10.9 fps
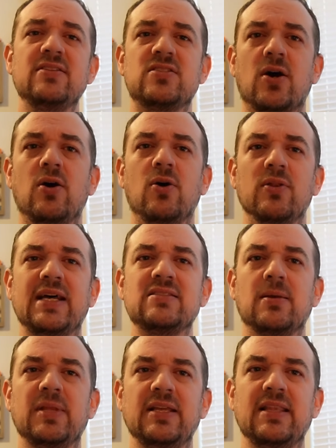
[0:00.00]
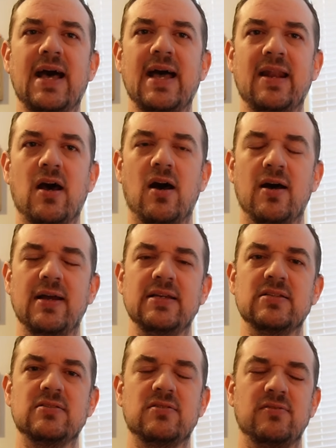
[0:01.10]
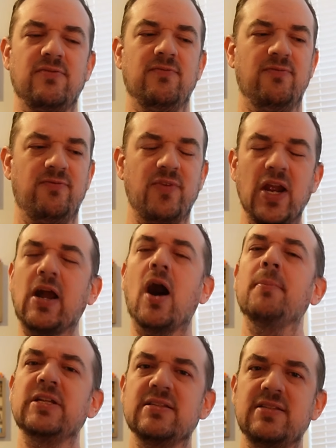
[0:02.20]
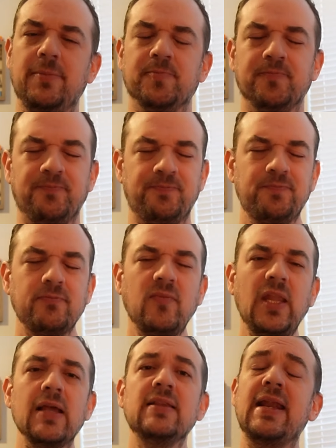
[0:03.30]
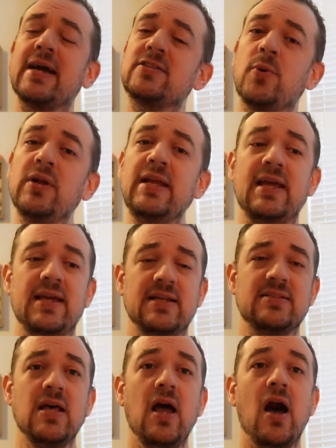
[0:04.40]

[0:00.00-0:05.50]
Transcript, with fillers: And so that's something that uh, is very common to see. The next one is